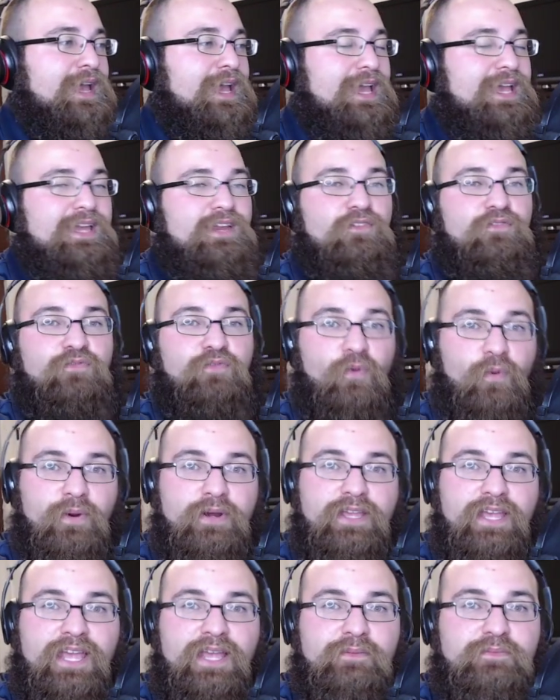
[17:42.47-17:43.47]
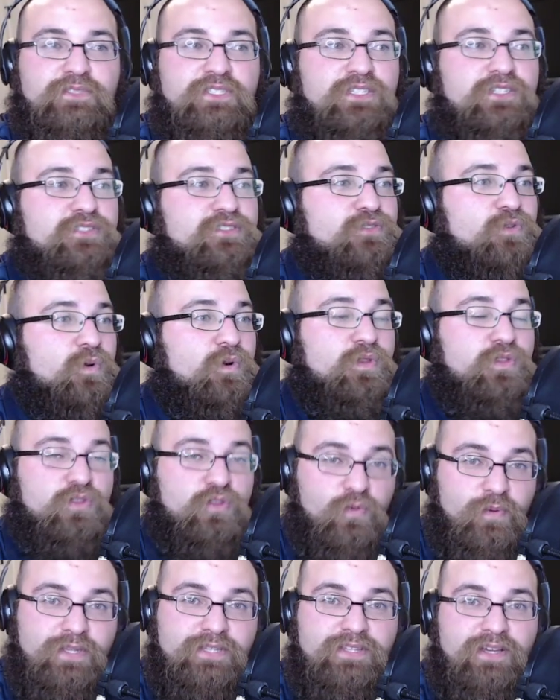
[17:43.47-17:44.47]
In 4 games, he has scored
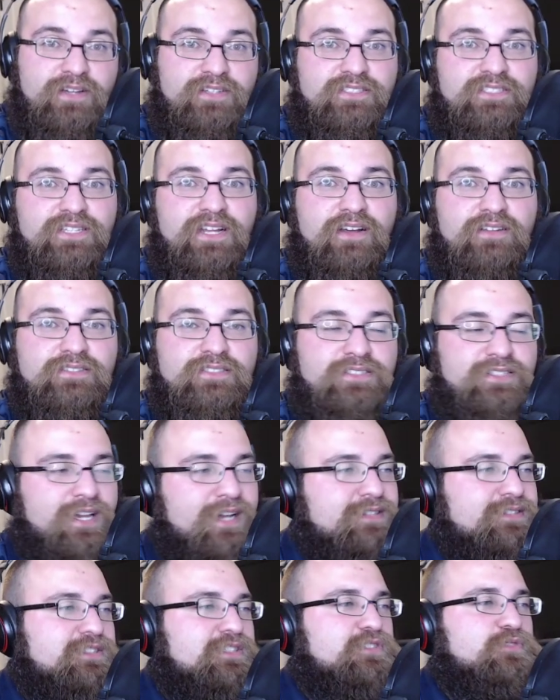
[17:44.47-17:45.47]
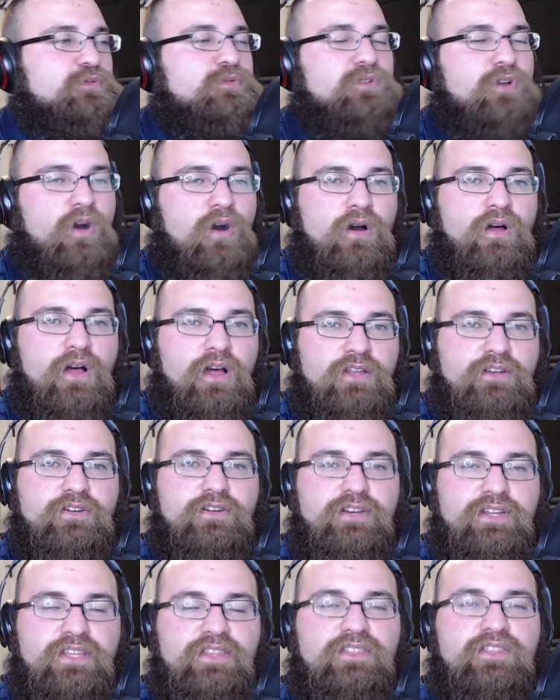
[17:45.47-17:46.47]
3 touchdowns. Yes, this was all
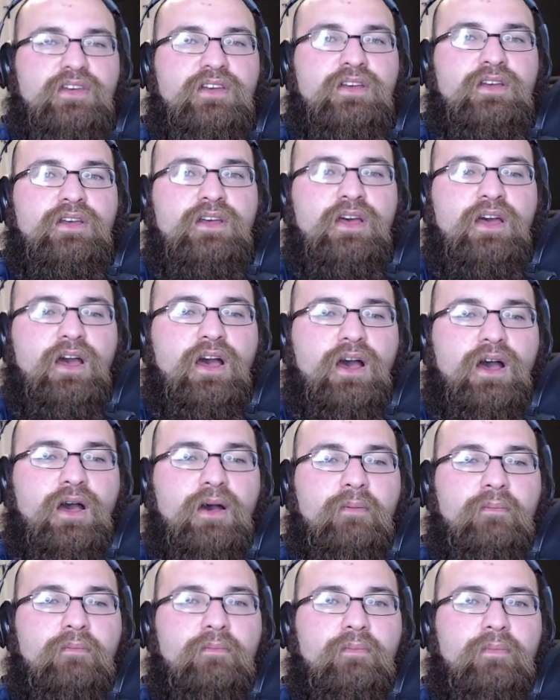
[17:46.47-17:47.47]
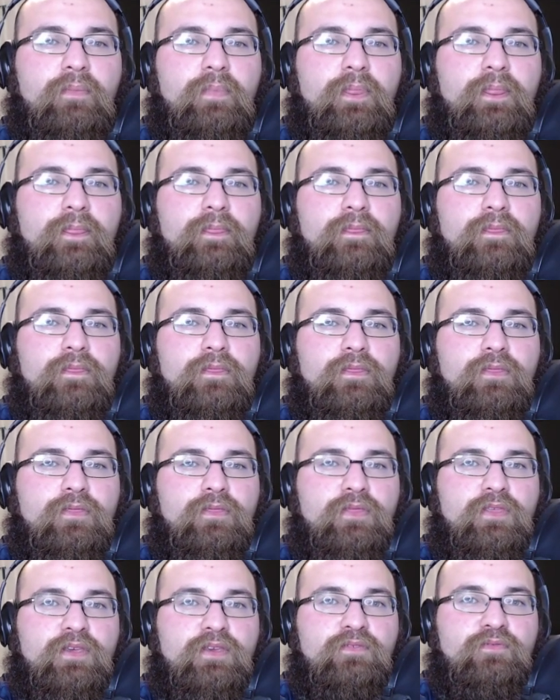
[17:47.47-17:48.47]
underneath
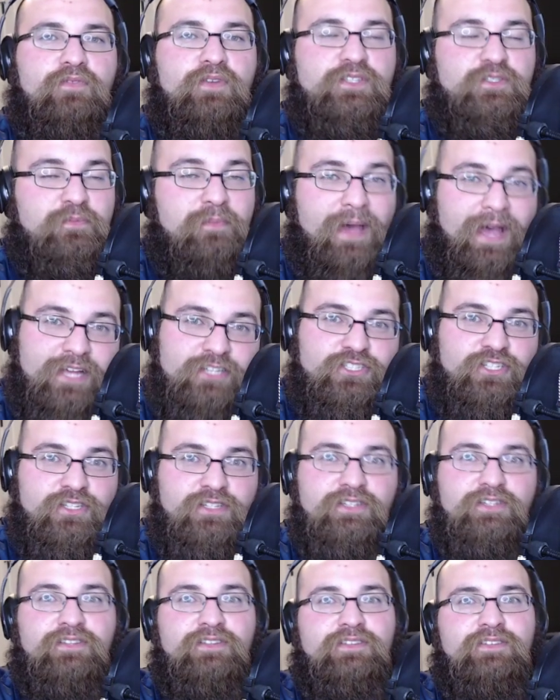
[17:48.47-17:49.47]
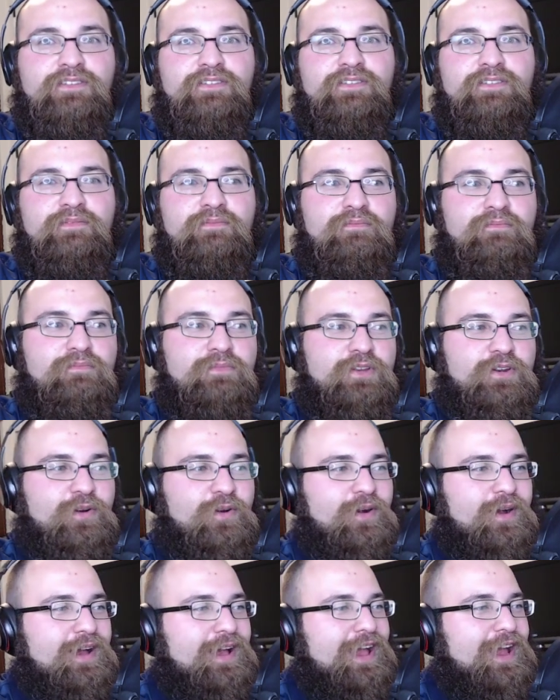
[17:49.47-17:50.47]
the Fitzmagic, you
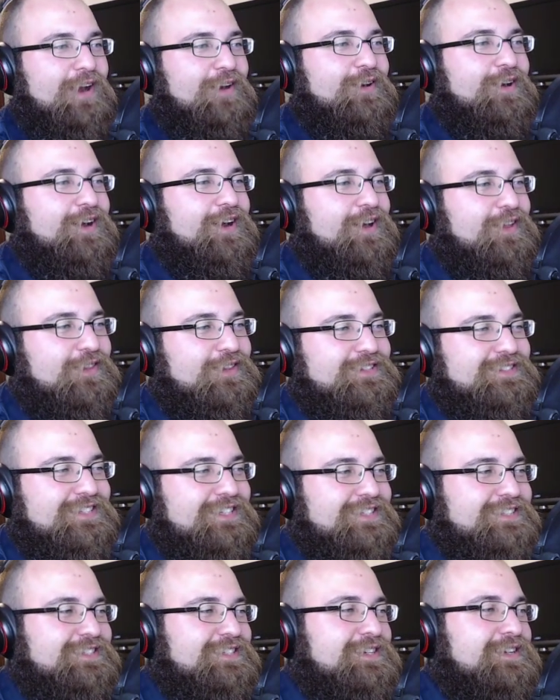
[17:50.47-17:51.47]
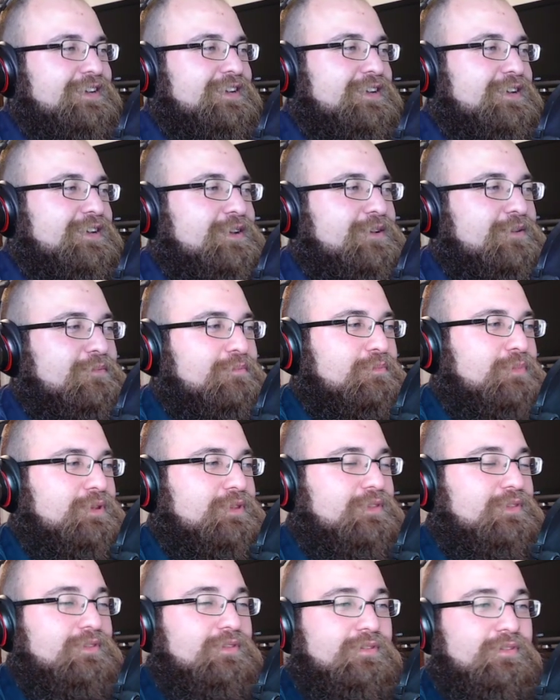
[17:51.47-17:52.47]
know, era of the season.
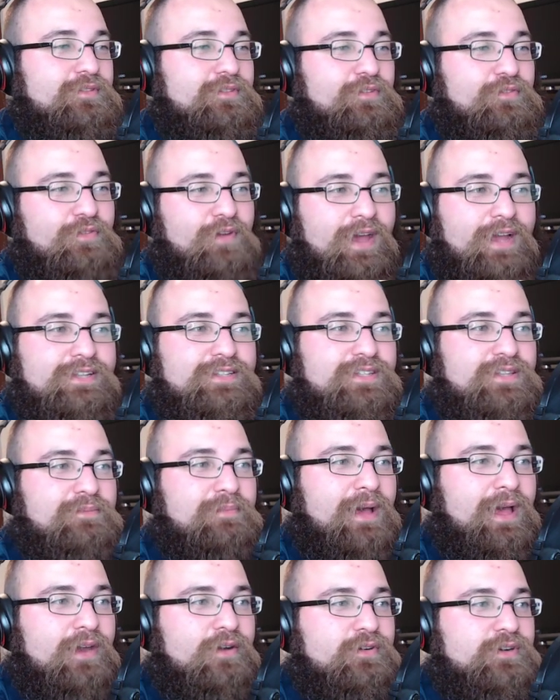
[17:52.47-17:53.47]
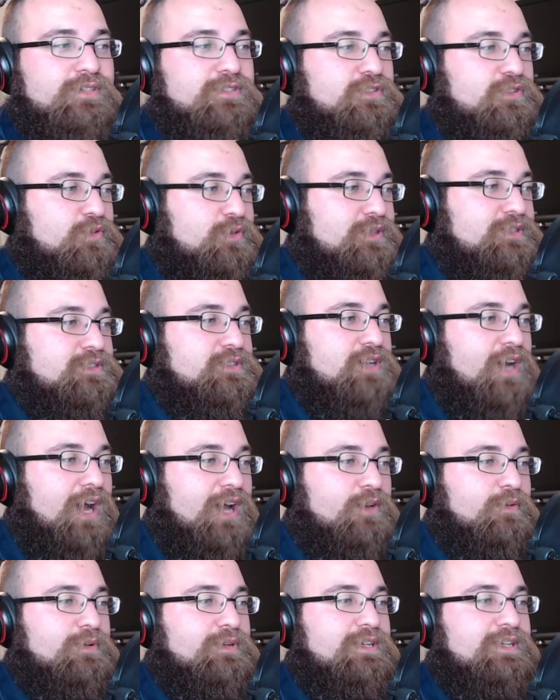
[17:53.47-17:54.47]
But the fact of the matter is Chris
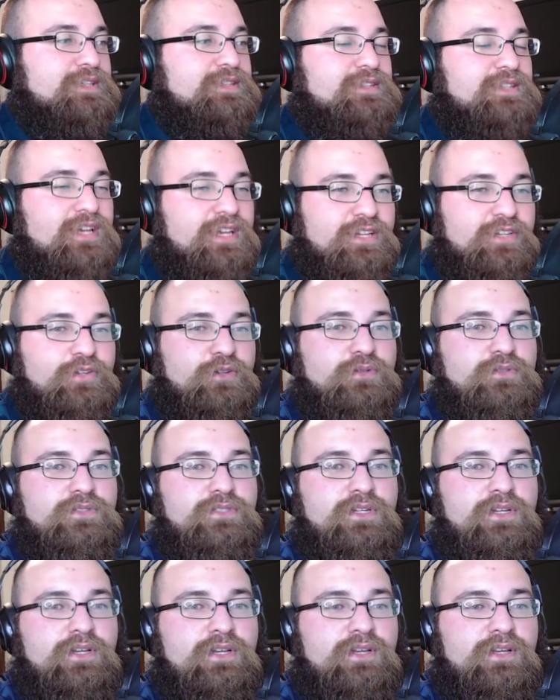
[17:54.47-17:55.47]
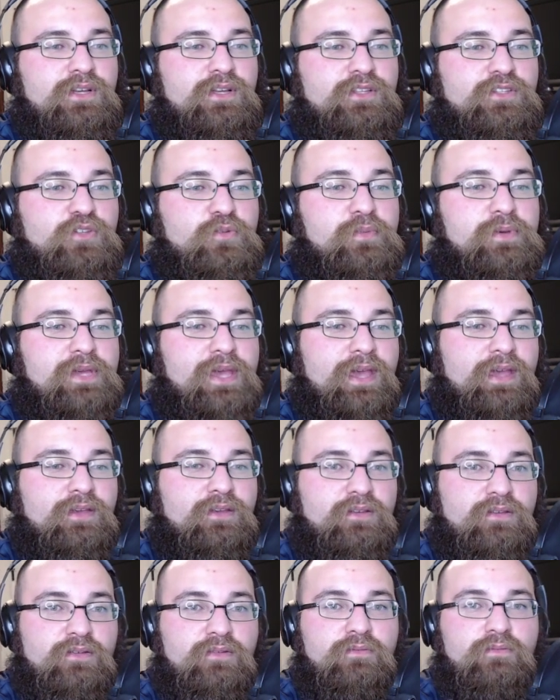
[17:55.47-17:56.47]
Godwin continues to
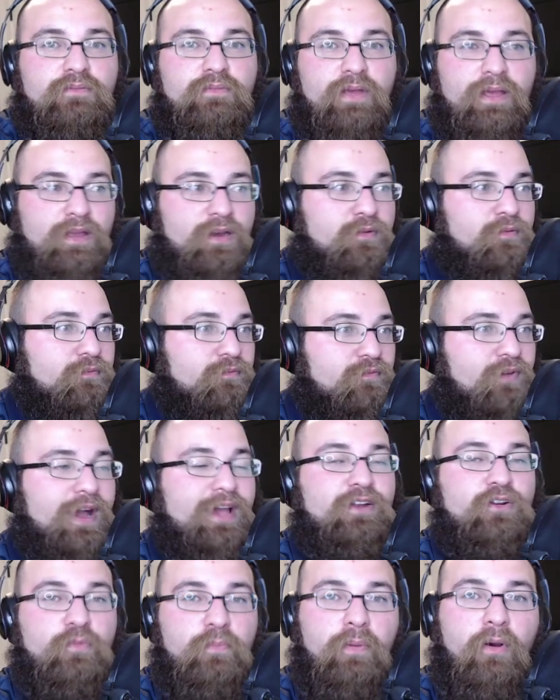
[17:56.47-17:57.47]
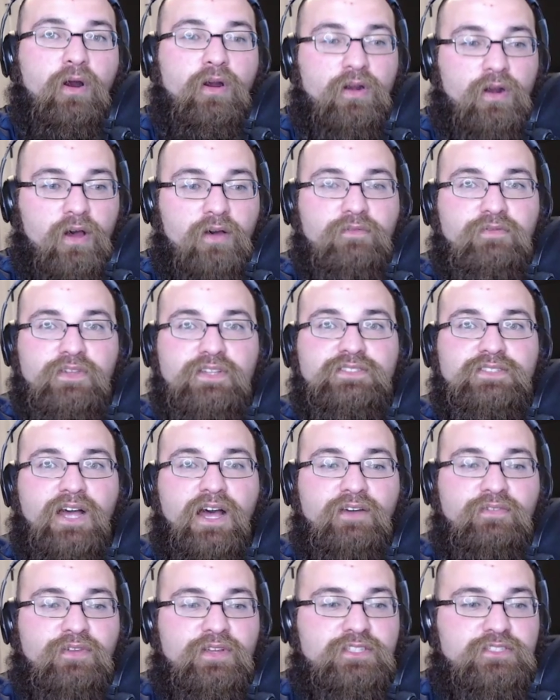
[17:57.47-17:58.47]
be a vital part of this
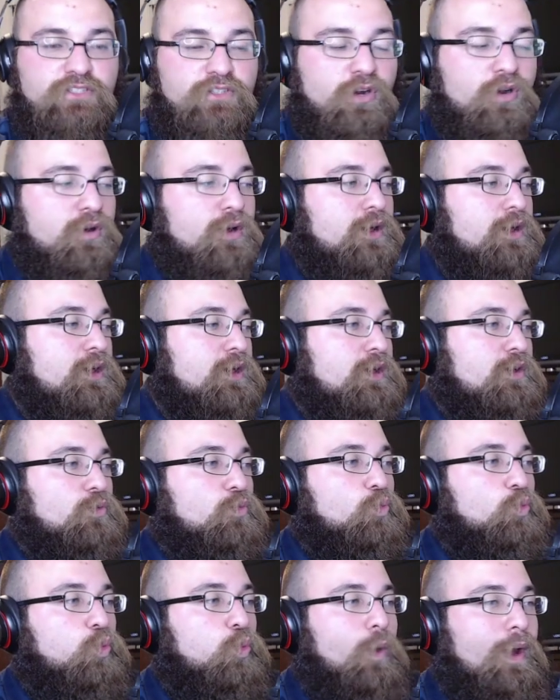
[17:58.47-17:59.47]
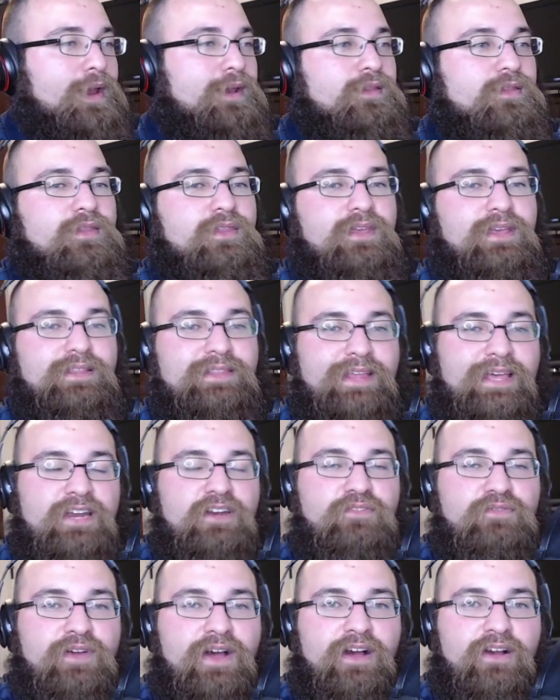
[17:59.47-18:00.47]
offense. You know, when the Atlanta
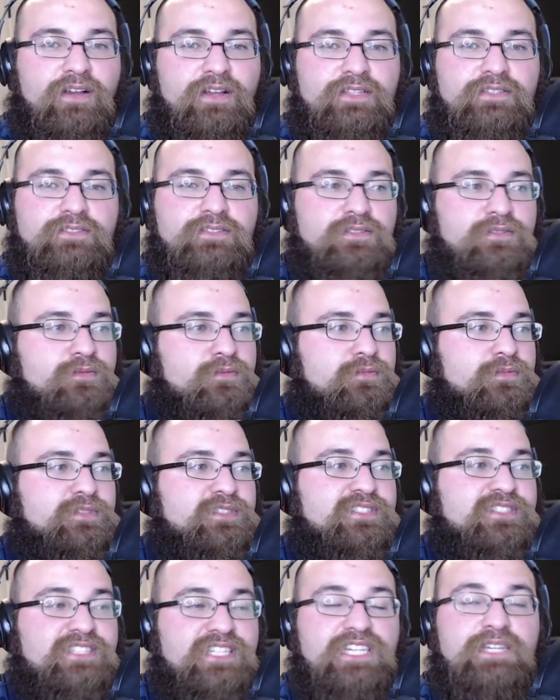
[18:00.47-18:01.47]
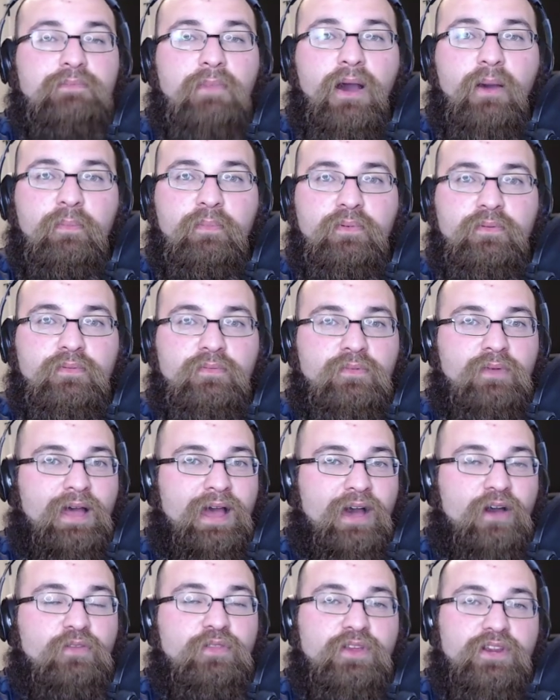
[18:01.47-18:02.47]
Falcons scheme up
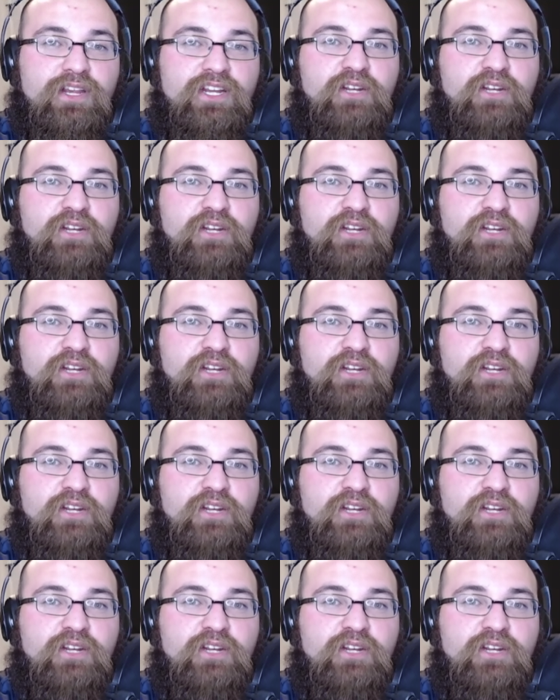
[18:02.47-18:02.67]
how they're going